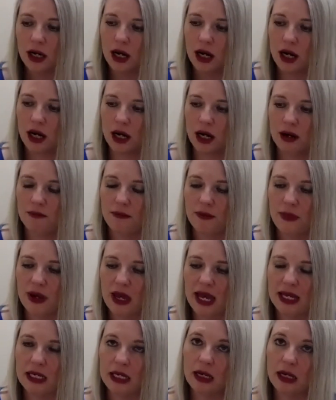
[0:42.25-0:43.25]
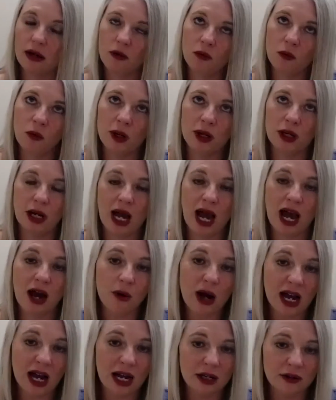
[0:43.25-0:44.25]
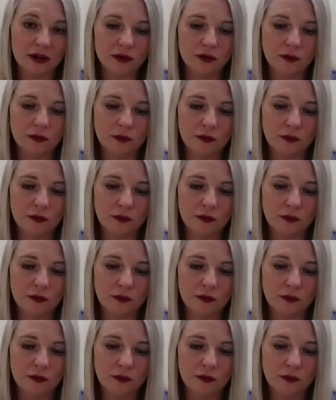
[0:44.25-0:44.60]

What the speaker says: And how I've